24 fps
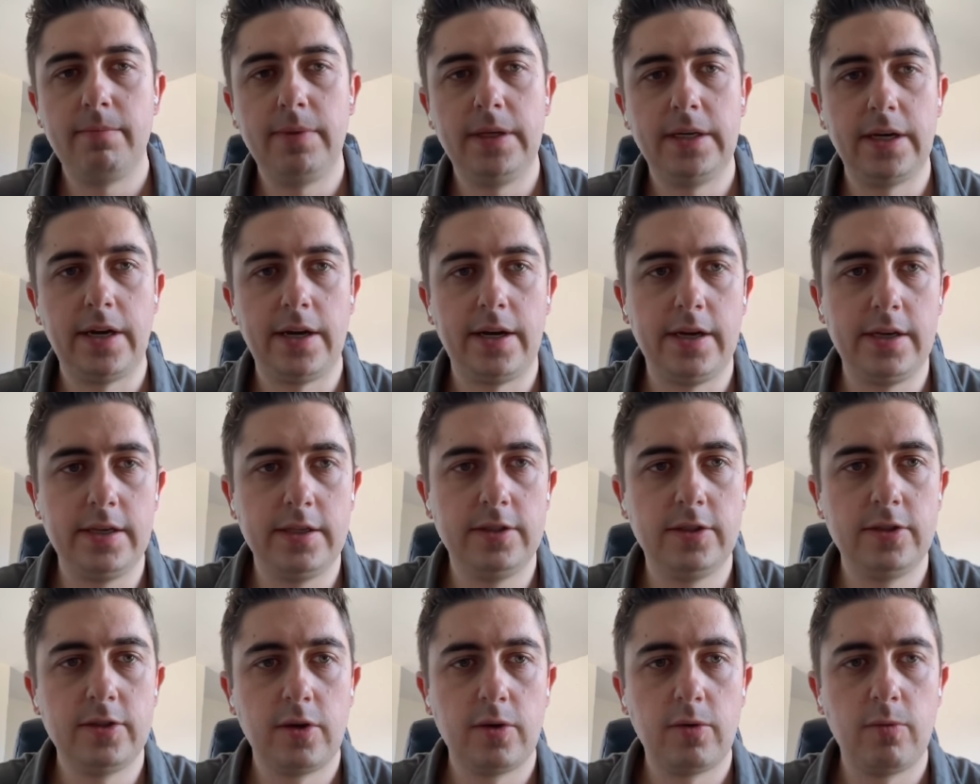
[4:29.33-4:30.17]

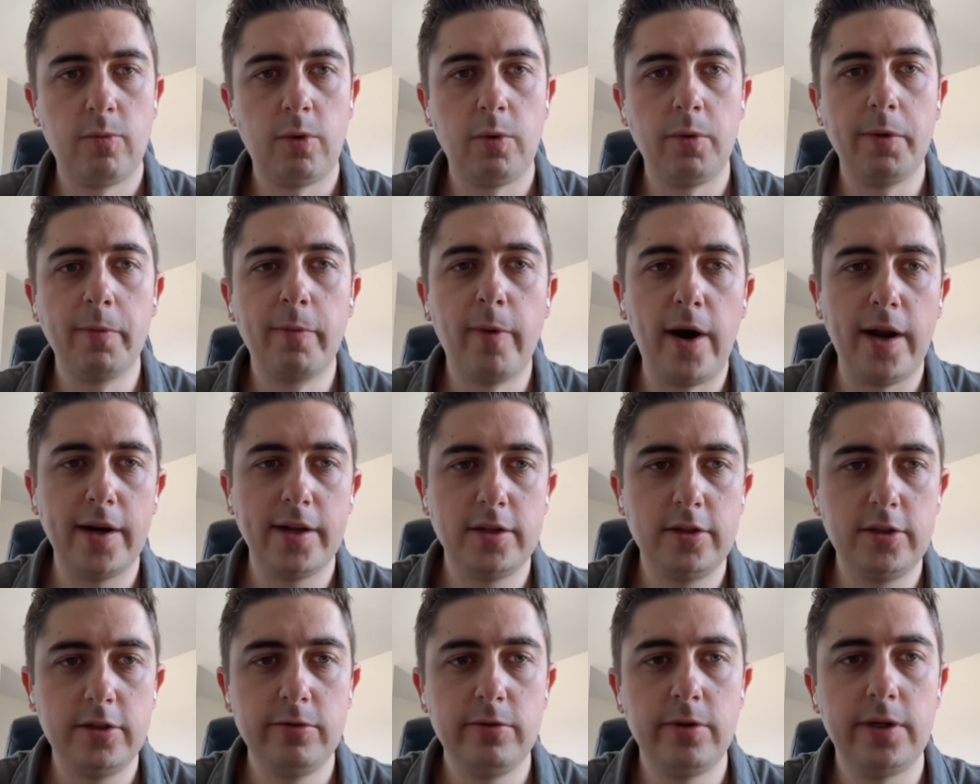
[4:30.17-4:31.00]
because what we want
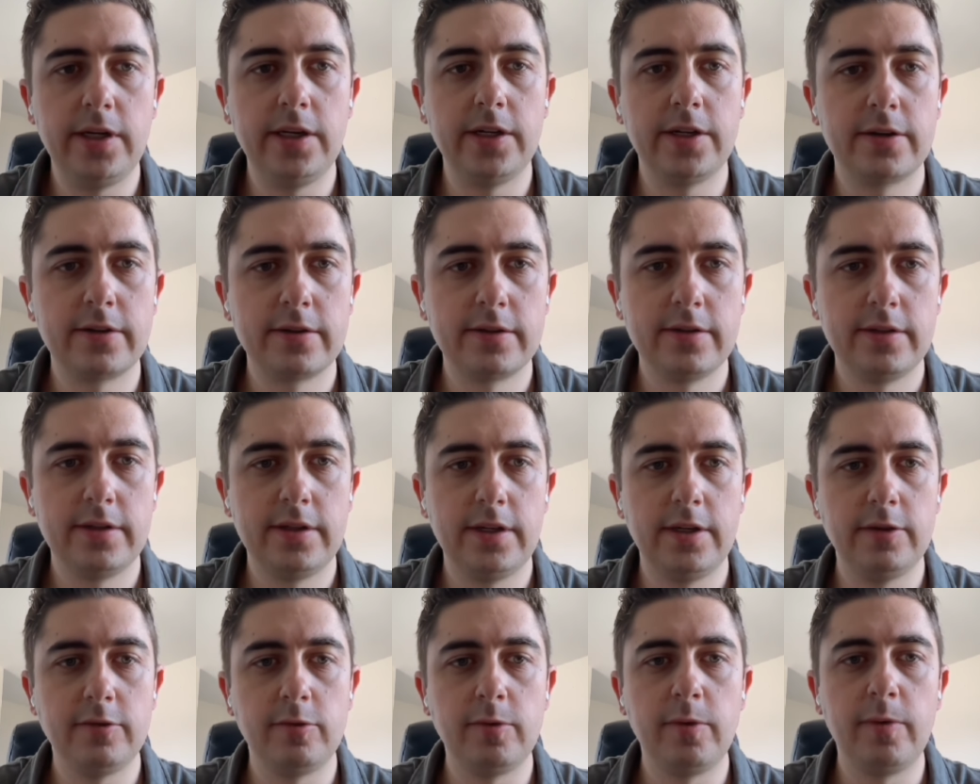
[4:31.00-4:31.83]
to do here
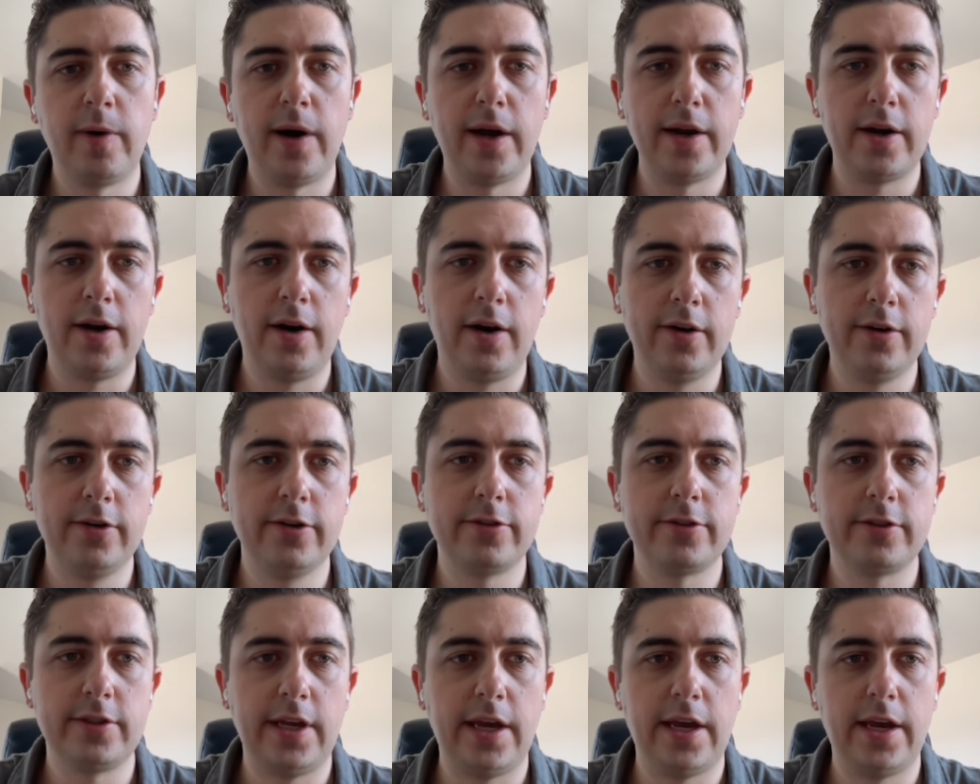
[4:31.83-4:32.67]
is we want to
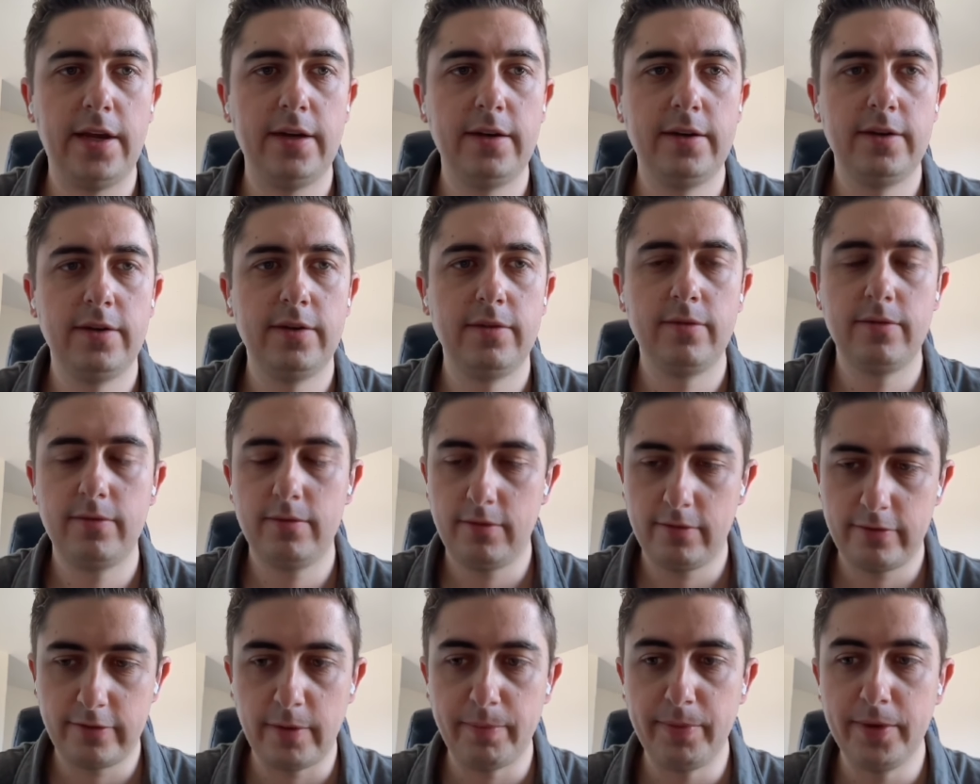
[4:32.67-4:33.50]
understand
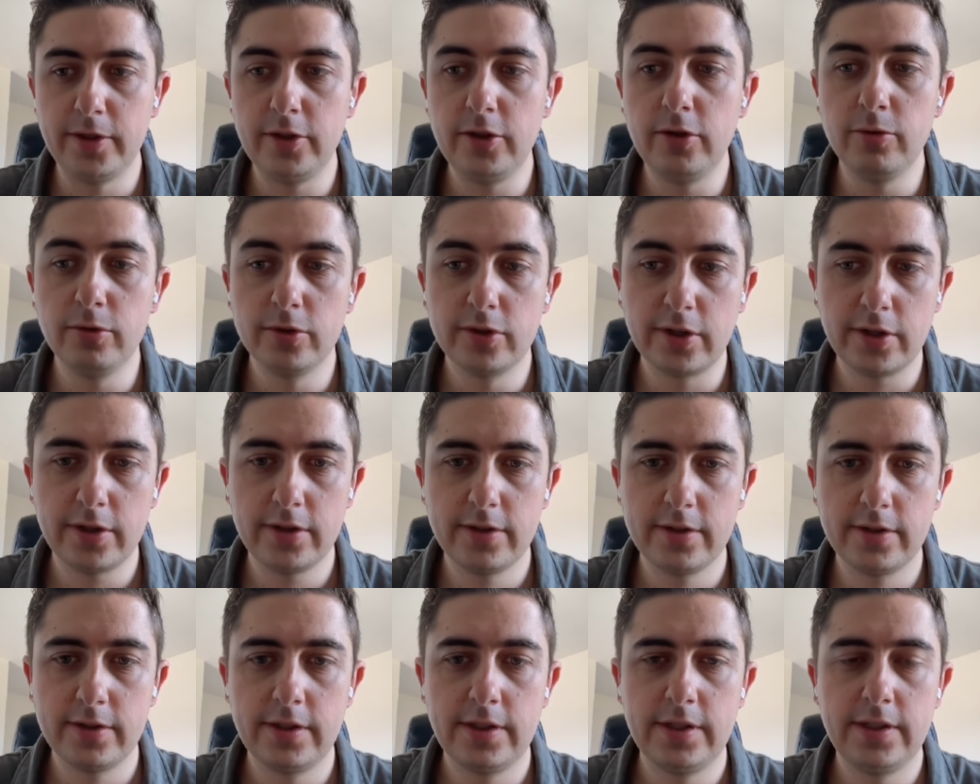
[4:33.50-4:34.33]
from the
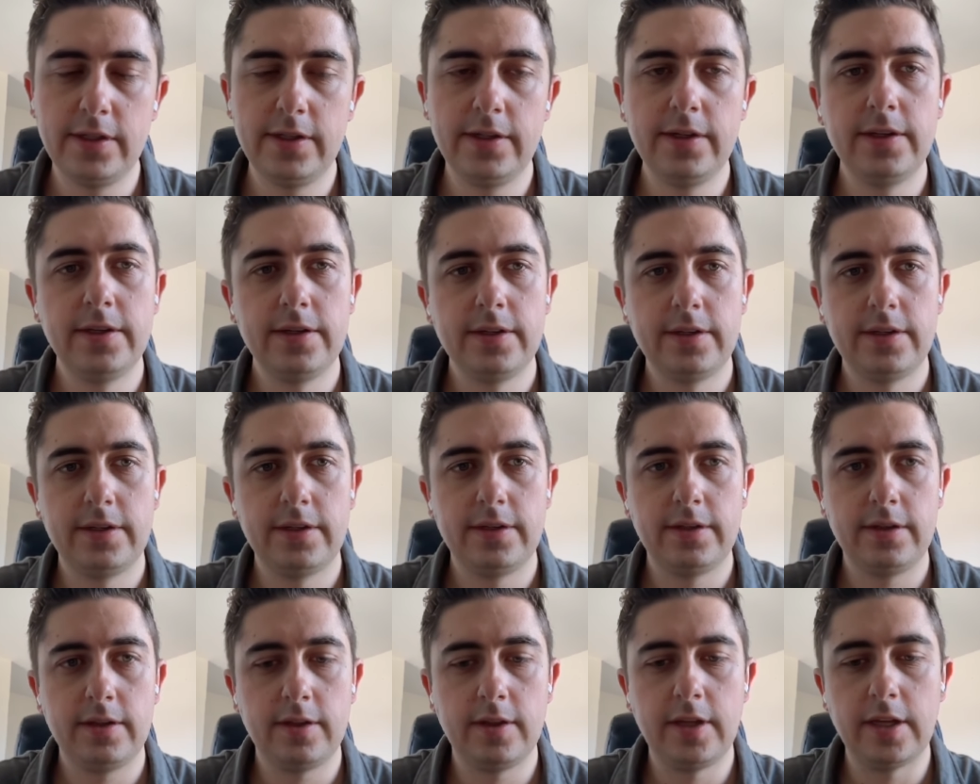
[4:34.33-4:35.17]
user
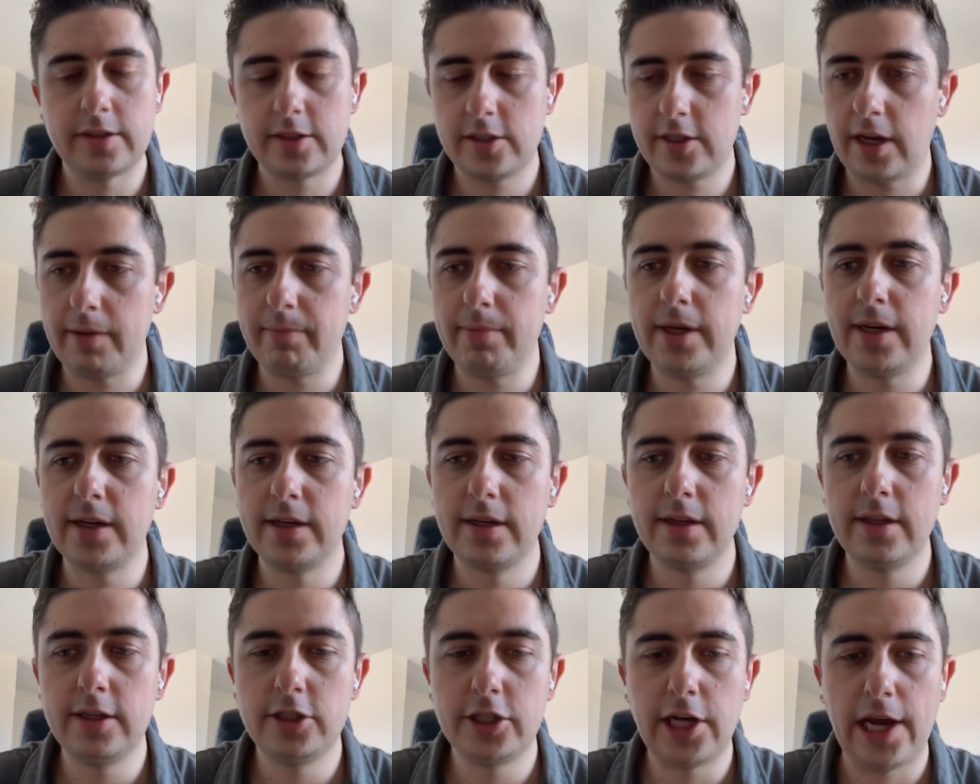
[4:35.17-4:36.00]
that's typing
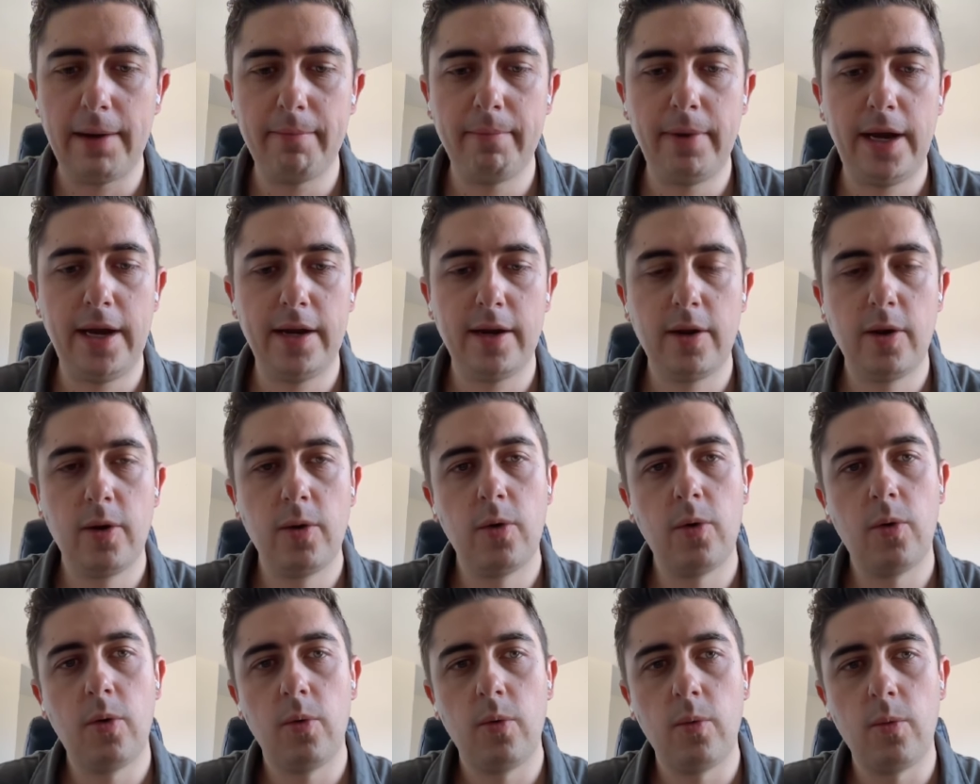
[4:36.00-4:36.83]
into the chatbot
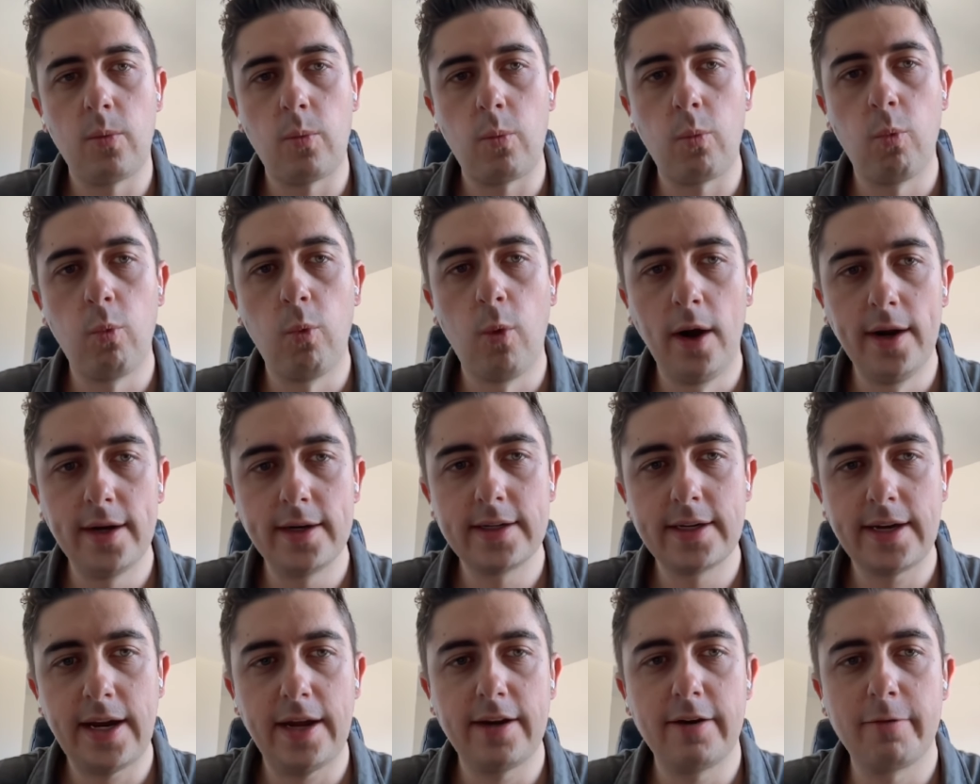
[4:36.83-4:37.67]

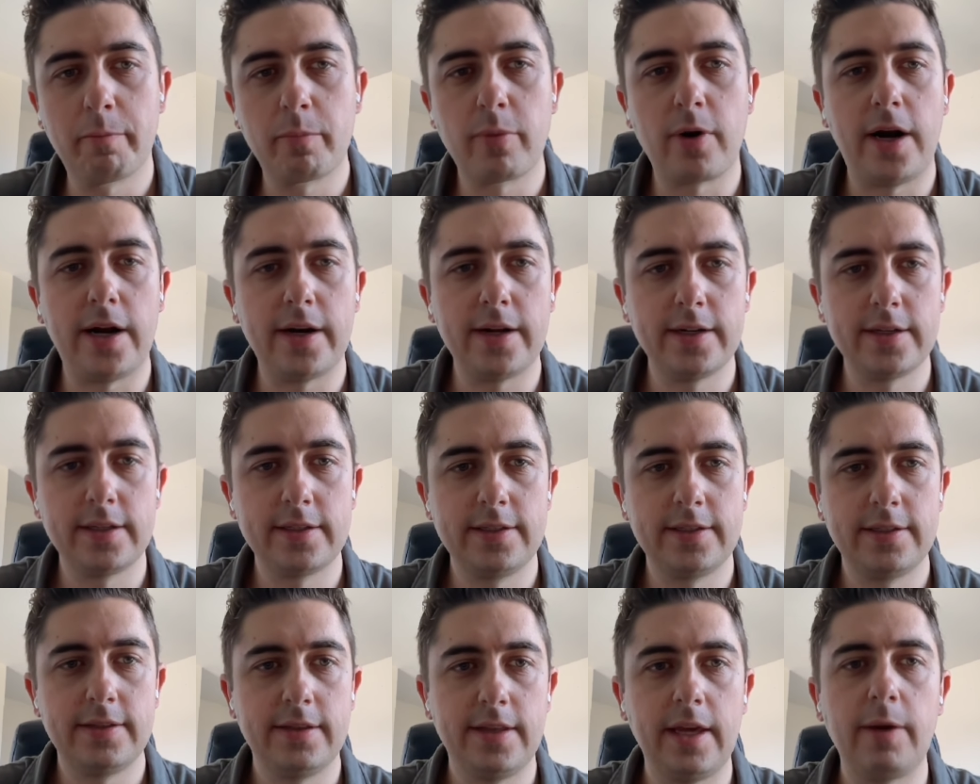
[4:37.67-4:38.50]
what kind of
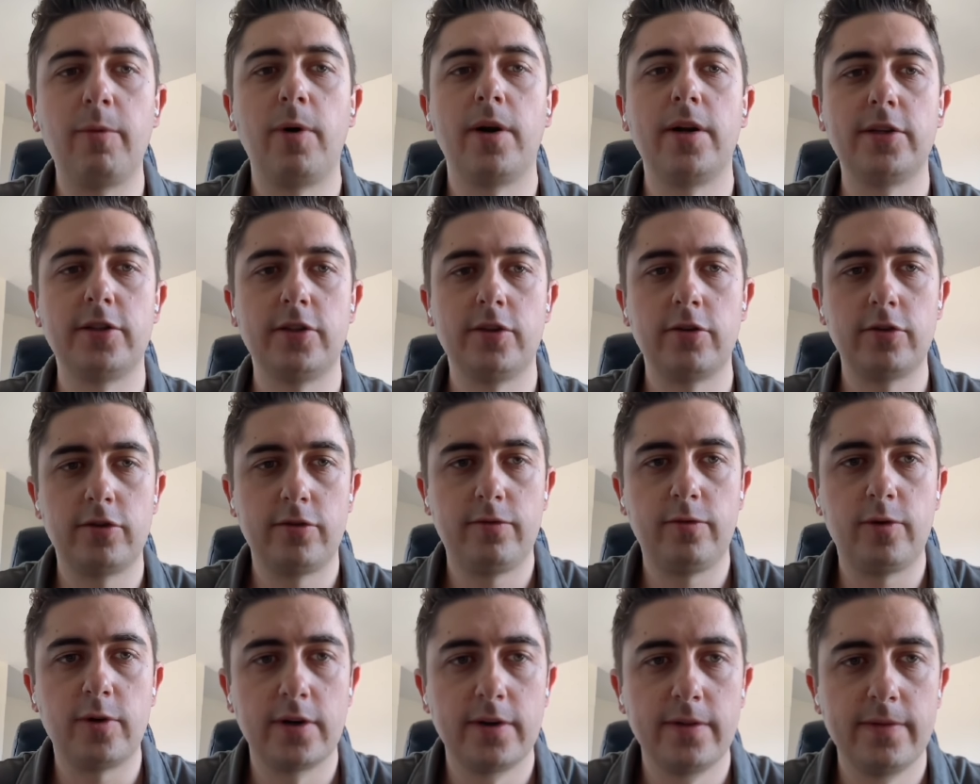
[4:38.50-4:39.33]
product they want to search
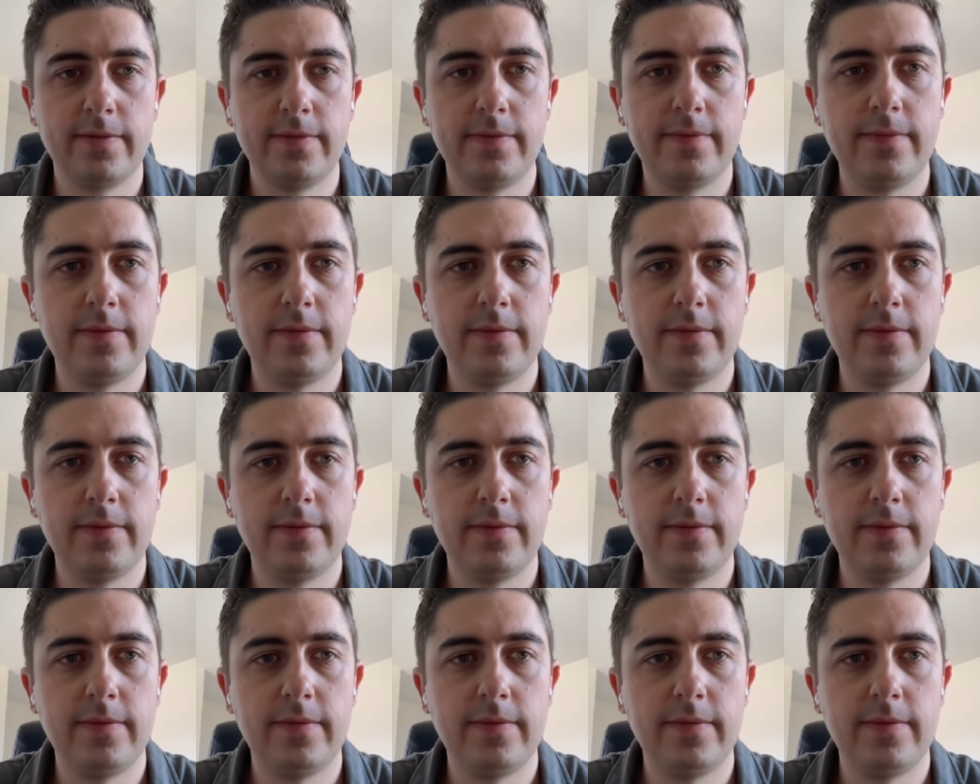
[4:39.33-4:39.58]
for.